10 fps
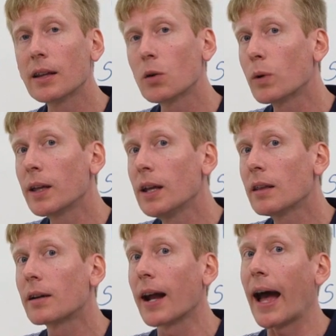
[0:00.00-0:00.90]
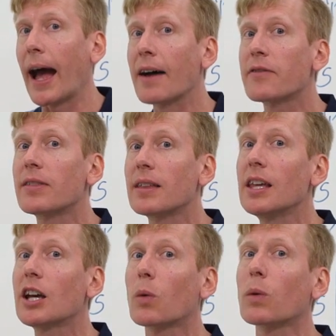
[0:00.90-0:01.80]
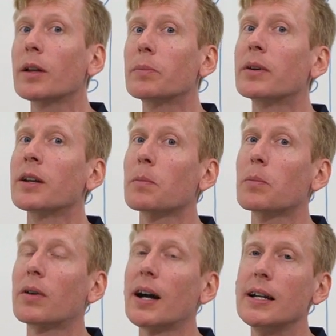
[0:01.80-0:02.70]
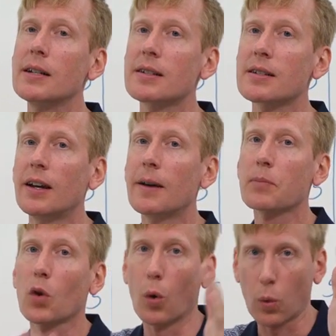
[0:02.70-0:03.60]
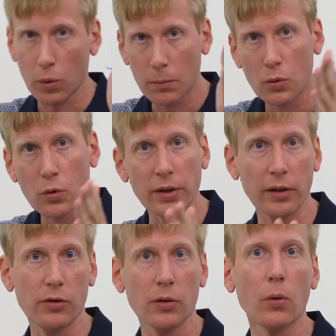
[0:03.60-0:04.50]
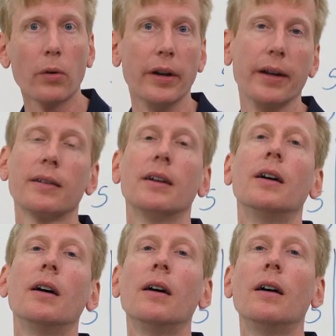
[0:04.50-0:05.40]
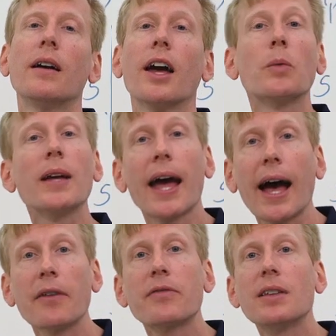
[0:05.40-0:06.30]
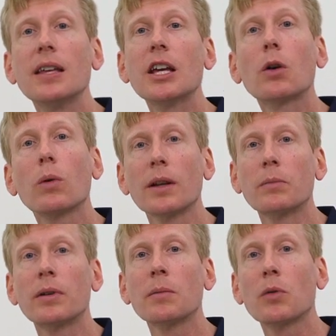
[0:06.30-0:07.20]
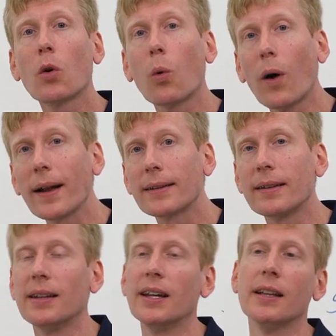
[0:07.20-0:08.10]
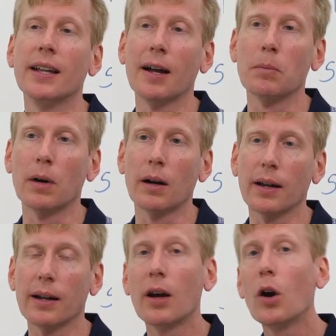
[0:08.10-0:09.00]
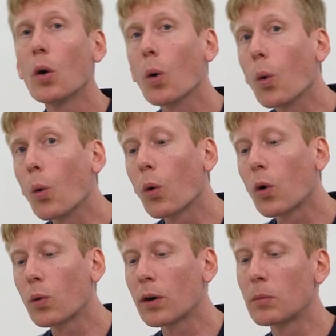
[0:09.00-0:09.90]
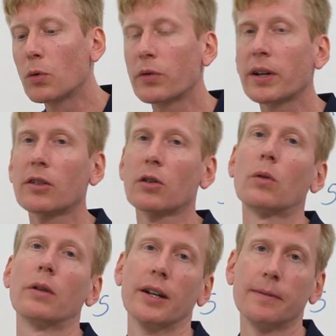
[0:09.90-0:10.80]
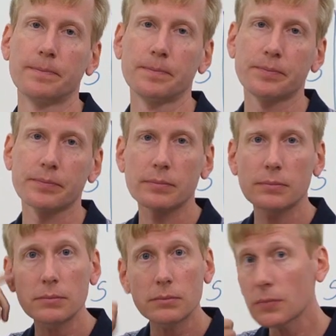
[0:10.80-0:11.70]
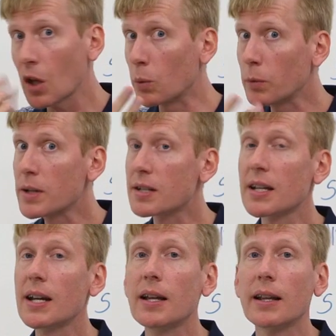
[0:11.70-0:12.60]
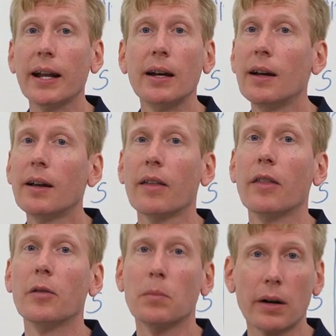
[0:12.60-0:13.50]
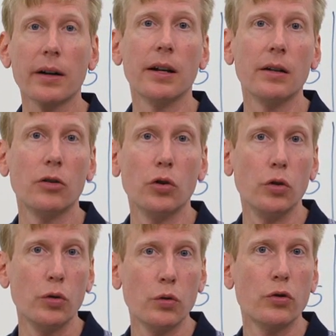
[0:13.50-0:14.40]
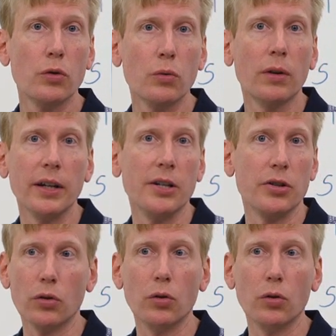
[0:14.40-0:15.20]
that we either have the equilibrium price or we're moving toward it. And we have the equilibrium quantity in that market or we're moving toward it. And when we say that the market usually is a